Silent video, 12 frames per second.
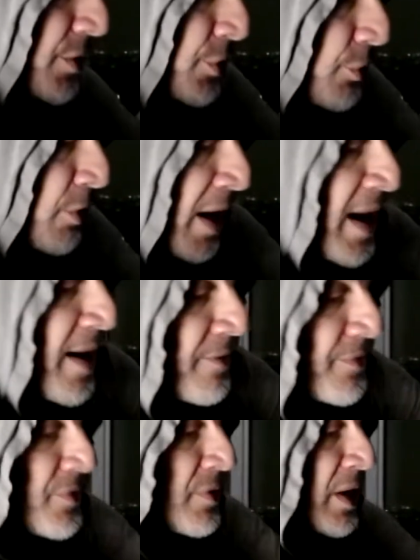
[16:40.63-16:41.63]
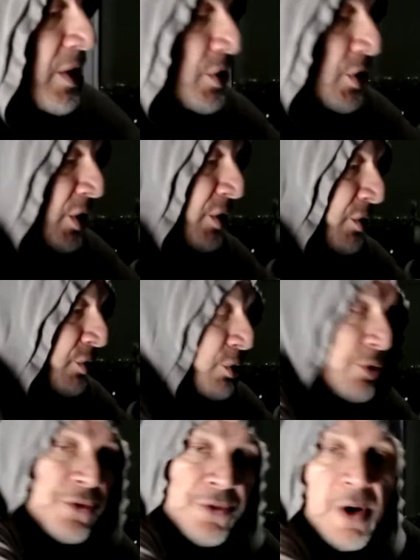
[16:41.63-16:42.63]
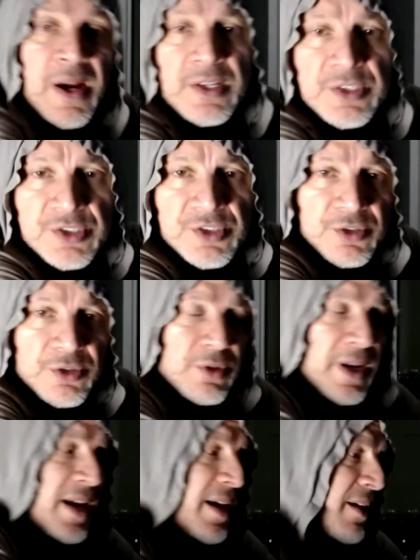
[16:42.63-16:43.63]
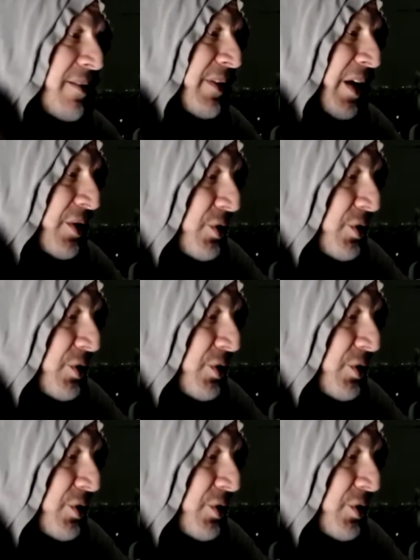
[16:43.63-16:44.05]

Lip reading: You have new friends. You have a